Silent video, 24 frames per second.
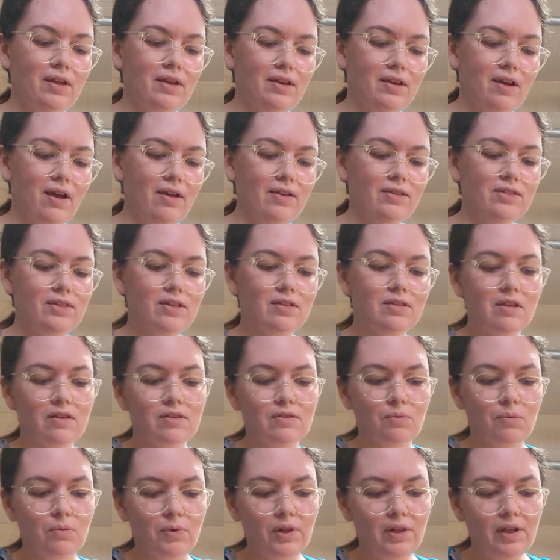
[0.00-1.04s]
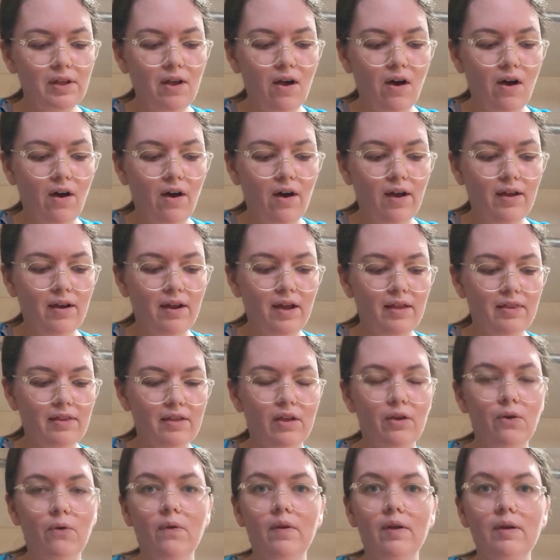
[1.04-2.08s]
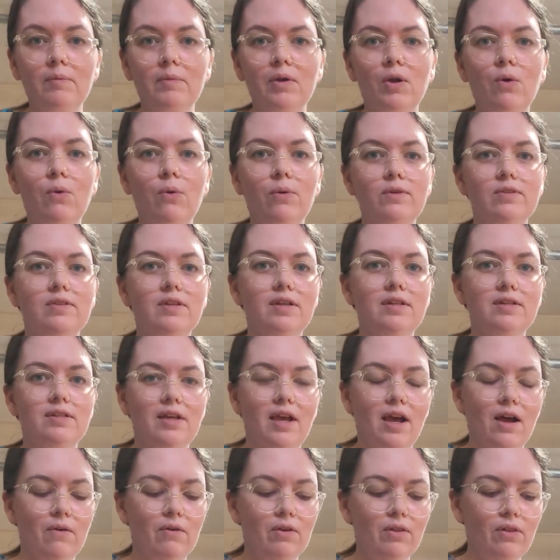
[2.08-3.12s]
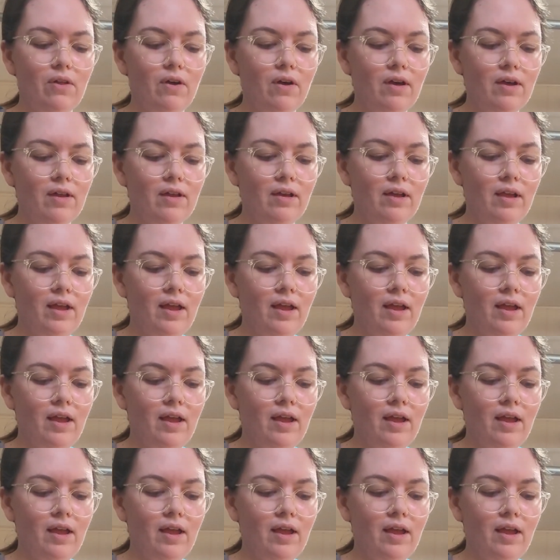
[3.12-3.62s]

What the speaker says: nice because it's really hot and the cream cools it down a lot,